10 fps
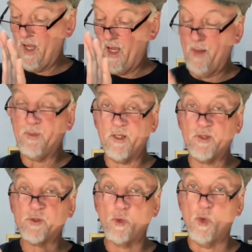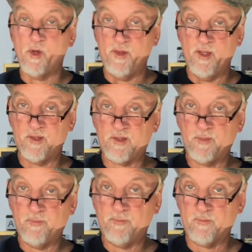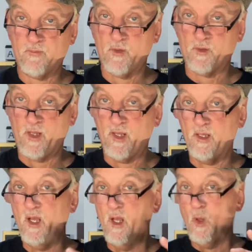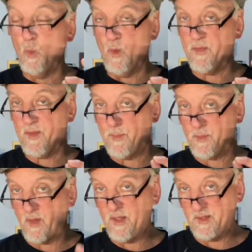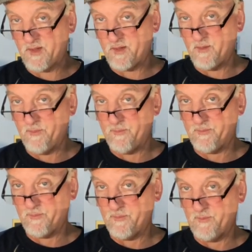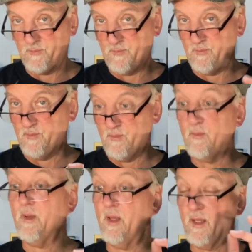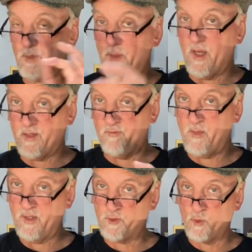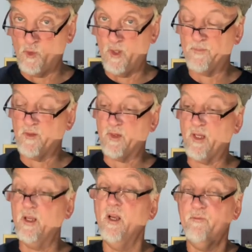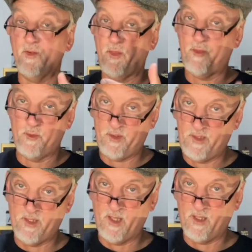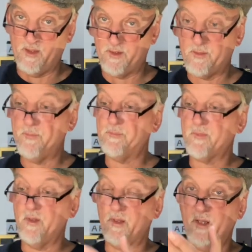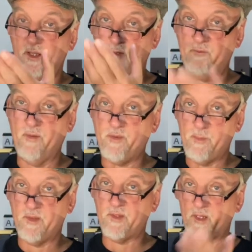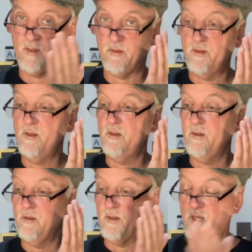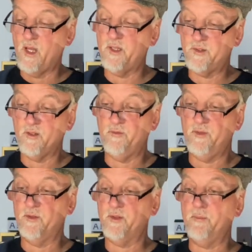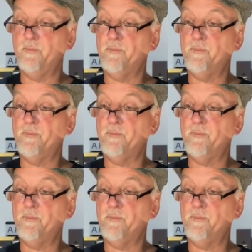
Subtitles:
I'm going to score this, okay, with the price as part of my score, okay? For $30, you're getting 50% non-chill filtered.